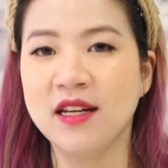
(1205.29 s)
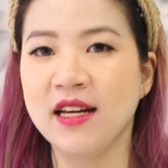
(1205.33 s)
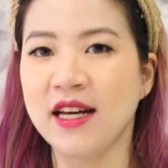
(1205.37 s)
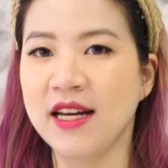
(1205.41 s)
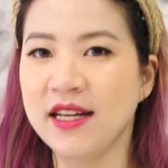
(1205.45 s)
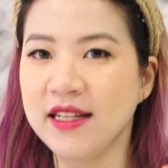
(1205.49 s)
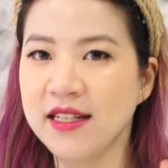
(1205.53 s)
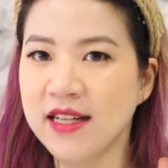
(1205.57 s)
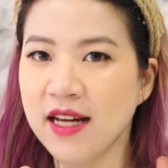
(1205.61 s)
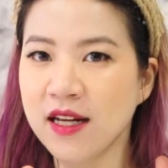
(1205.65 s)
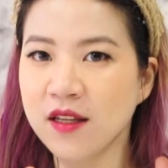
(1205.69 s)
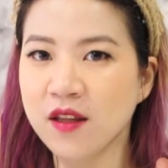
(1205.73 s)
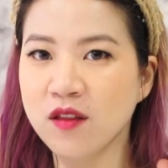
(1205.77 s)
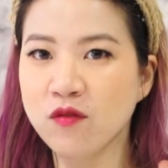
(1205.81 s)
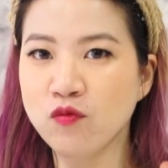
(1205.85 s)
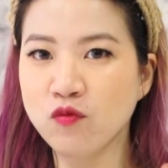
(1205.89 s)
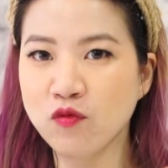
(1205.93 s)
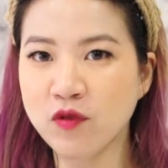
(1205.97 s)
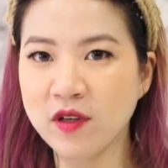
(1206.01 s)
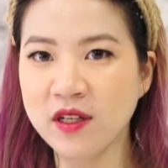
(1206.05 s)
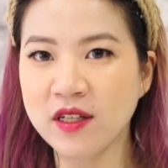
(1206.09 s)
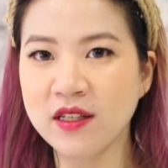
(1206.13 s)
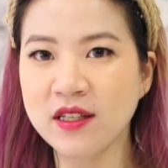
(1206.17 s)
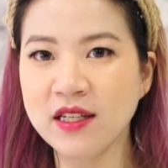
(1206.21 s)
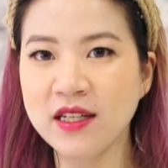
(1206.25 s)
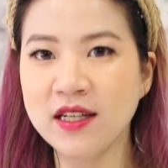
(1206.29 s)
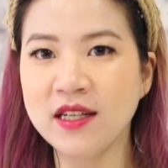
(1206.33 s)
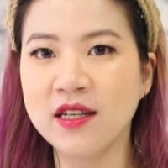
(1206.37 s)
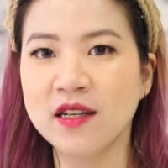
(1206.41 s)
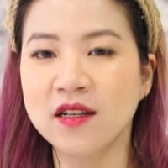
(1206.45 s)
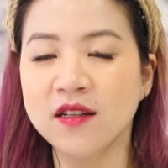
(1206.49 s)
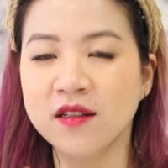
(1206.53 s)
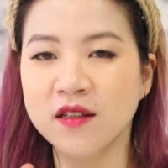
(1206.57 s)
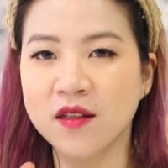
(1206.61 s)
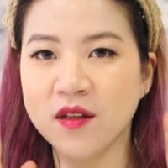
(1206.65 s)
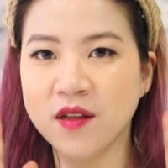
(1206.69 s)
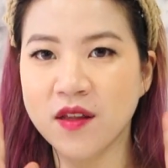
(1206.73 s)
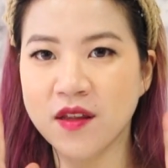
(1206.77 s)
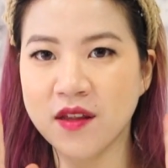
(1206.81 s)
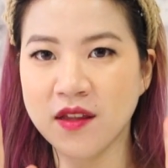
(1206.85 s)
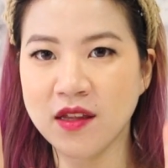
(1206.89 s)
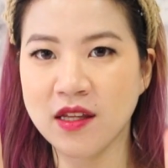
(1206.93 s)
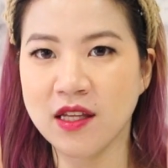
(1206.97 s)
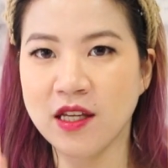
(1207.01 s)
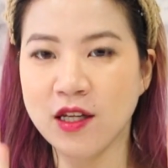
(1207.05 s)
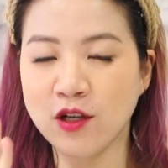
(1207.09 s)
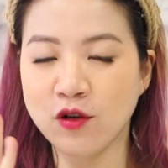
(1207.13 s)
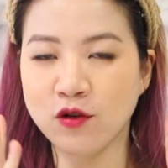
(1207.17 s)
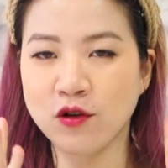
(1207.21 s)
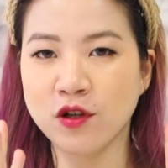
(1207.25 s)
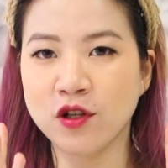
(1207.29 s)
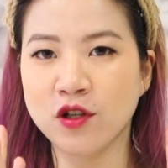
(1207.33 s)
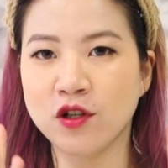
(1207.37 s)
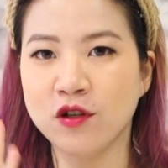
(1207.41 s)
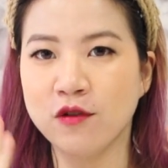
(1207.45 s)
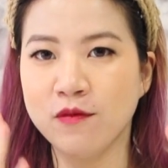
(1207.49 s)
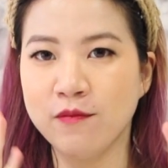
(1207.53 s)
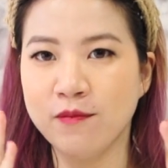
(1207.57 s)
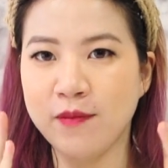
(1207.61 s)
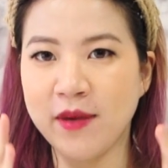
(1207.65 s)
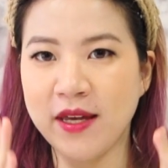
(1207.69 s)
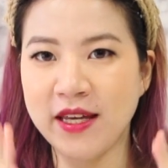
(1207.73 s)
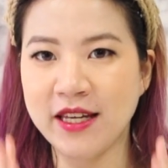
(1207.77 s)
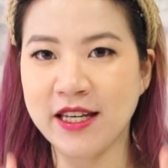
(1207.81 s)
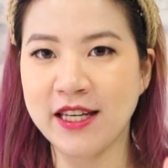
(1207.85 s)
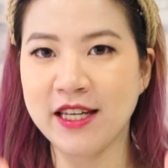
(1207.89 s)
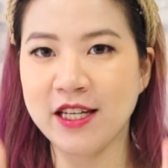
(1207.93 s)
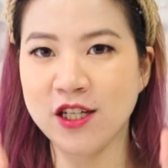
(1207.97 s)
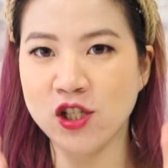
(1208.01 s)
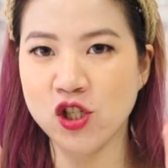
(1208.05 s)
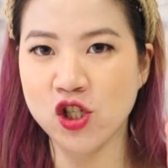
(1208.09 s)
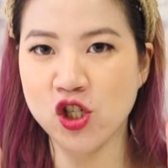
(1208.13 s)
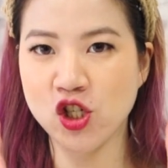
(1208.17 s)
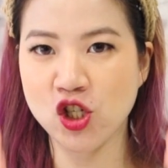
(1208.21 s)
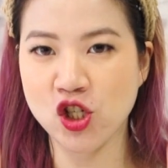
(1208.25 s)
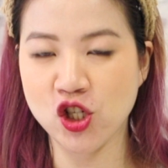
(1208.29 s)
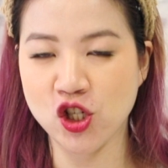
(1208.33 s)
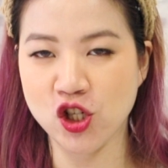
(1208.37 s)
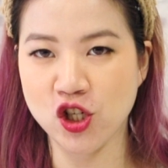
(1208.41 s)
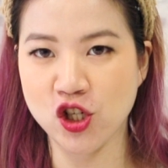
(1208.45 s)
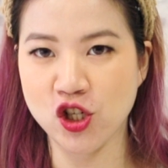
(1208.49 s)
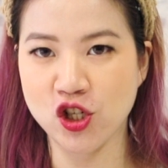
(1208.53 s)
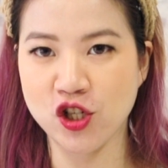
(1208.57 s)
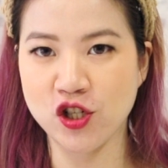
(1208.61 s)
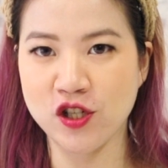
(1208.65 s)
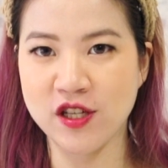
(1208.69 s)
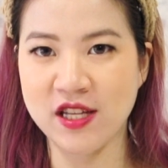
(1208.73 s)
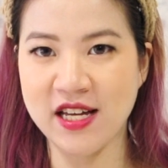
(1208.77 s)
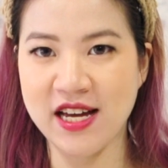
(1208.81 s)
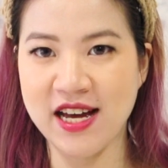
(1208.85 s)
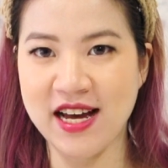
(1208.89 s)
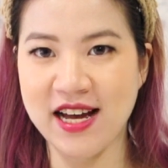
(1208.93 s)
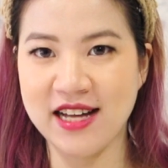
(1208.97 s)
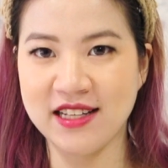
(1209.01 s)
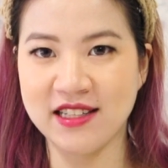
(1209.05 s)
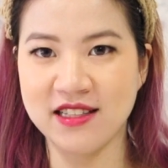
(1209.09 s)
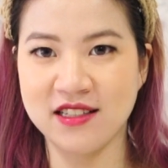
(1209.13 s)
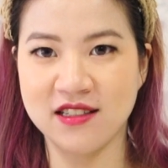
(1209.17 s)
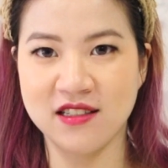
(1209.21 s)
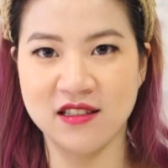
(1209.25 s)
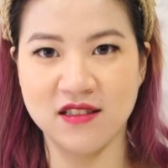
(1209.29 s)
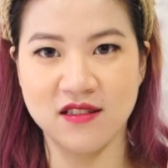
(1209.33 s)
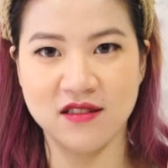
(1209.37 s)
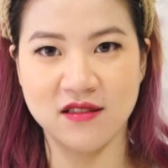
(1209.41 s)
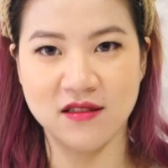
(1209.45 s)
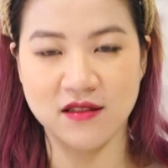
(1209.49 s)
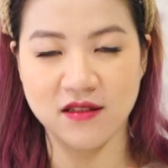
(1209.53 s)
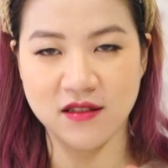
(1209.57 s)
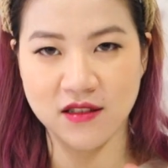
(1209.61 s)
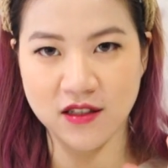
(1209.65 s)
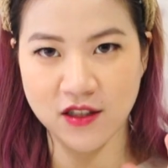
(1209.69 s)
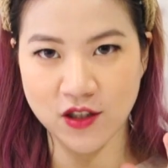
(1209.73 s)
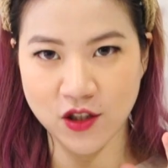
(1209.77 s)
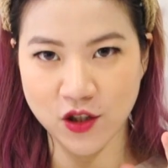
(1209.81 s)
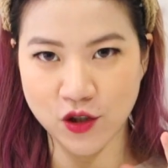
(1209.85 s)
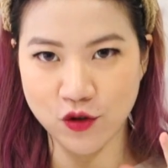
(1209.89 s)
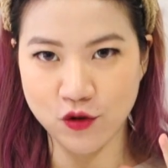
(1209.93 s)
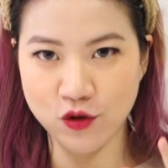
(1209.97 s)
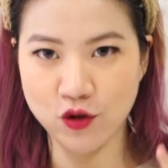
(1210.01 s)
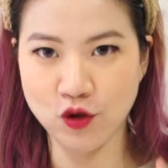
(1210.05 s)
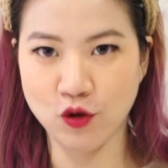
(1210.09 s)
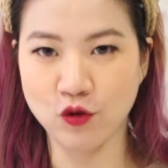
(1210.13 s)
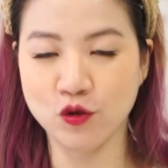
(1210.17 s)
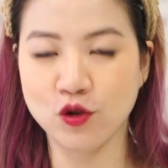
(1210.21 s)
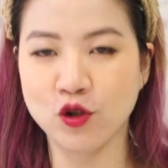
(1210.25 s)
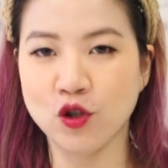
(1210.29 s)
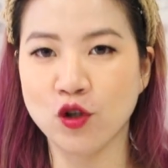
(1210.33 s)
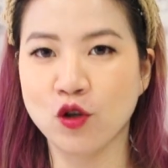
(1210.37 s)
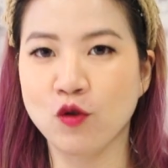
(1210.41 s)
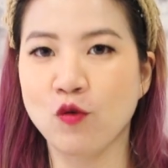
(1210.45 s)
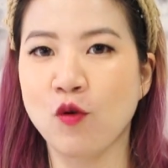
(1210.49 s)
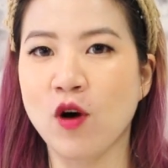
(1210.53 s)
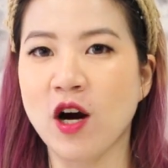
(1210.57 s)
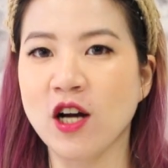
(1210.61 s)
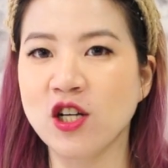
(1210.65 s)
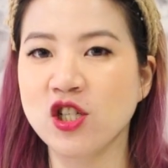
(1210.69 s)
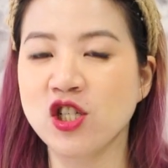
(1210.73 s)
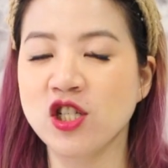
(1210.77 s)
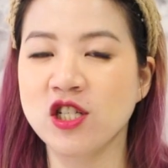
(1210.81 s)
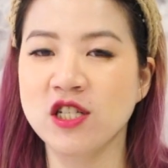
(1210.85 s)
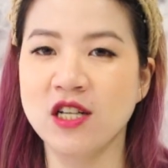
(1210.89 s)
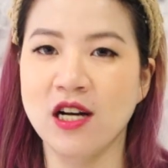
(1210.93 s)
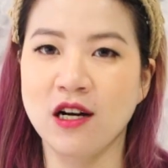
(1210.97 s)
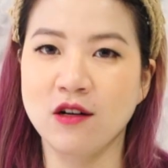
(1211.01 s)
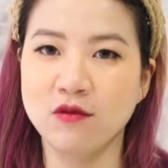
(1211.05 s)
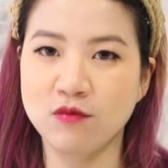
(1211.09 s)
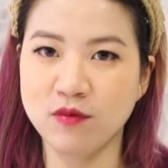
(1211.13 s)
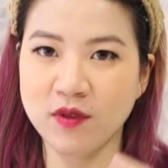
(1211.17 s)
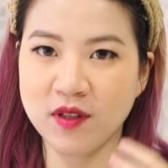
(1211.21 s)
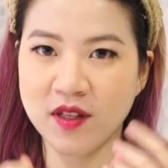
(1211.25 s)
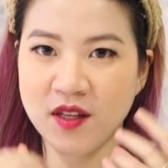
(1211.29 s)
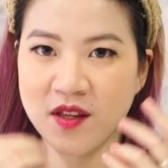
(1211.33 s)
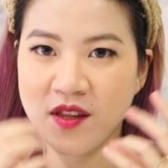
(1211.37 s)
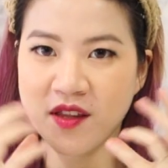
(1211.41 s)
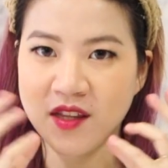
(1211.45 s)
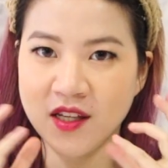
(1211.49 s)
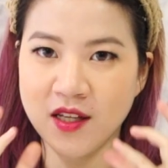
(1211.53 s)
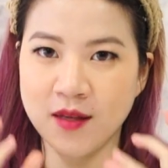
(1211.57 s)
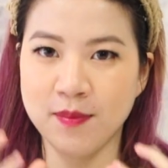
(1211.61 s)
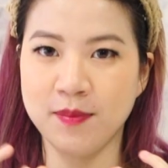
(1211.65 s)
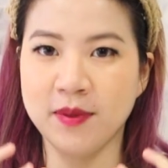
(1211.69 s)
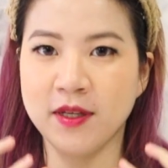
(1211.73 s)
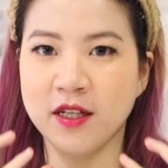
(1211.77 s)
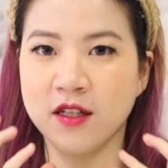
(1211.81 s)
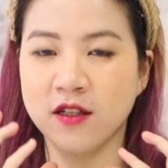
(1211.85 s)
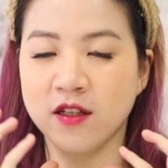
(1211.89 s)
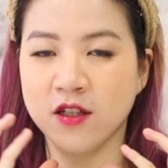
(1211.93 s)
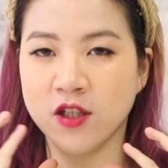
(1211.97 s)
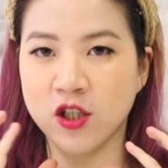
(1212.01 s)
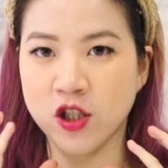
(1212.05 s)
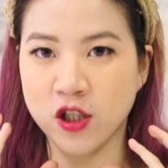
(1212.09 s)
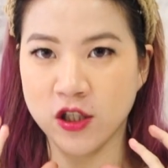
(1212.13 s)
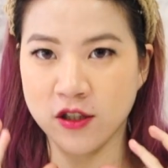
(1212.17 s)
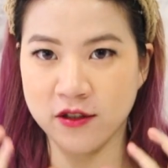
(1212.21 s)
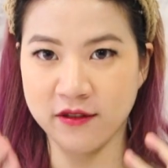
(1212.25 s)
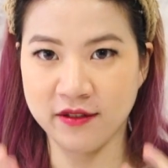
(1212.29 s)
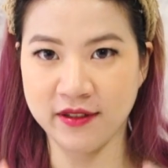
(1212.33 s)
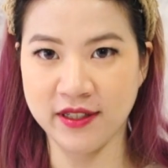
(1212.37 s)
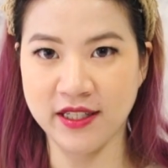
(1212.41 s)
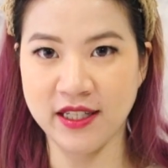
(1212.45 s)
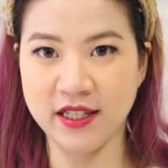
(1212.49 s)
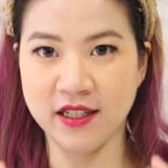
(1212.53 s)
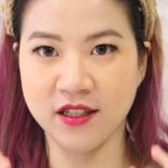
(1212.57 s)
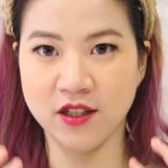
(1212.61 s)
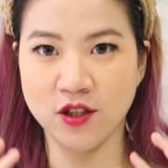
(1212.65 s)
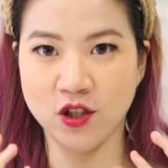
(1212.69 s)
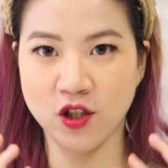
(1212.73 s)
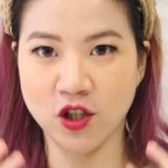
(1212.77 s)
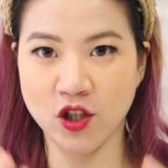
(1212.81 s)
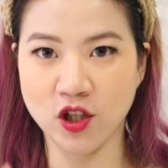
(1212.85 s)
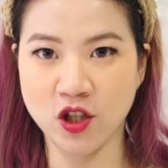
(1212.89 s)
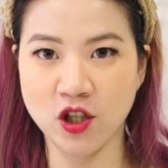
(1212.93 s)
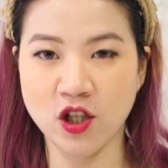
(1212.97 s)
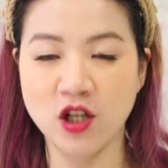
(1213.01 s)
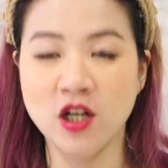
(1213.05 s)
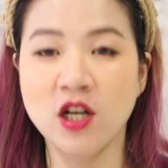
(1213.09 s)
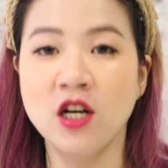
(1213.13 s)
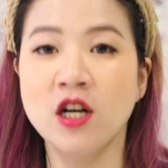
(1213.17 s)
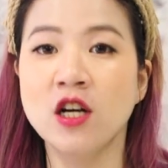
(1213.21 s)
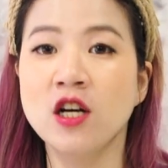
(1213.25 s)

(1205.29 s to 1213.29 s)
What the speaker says: And that's really the secret to making sure that you don't look washed out with this typical Korean look.